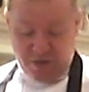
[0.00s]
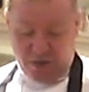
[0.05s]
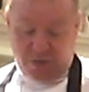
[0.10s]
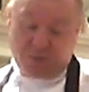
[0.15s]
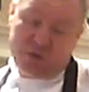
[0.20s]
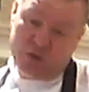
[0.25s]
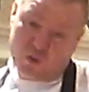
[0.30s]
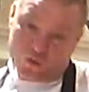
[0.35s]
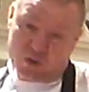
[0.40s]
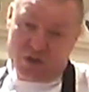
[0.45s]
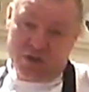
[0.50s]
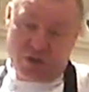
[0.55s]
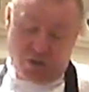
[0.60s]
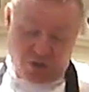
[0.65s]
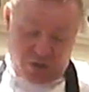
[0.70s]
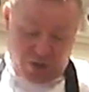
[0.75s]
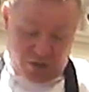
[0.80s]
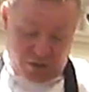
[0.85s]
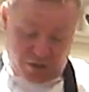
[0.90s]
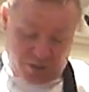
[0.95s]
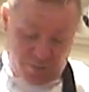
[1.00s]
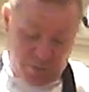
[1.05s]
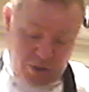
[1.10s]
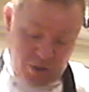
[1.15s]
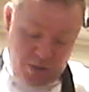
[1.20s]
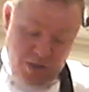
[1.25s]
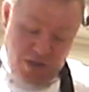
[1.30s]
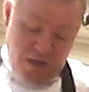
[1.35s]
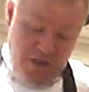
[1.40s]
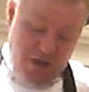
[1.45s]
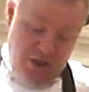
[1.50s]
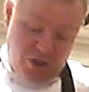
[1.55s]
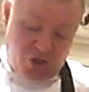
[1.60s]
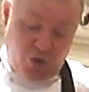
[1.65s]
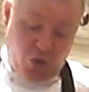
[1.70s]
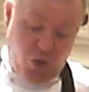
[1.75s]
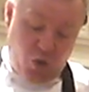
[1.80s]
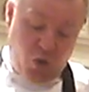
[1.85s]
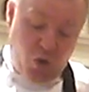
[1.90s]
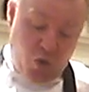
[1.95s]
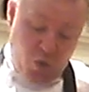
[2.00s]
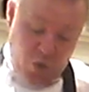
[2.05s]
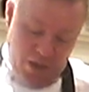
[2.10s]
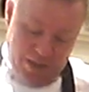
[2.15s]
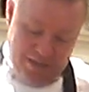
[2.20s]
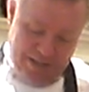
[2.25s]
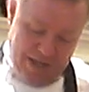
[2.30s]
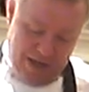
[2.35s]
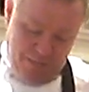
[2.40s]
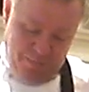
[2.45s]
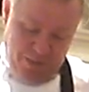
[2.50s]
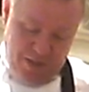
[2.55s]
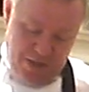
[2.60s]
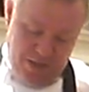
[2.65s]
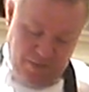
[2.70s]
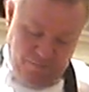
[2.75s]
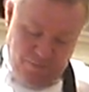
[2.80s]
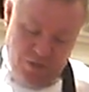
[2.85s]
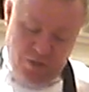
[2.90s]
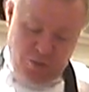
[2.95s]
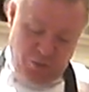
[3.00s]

And of course, your customer is always happy if you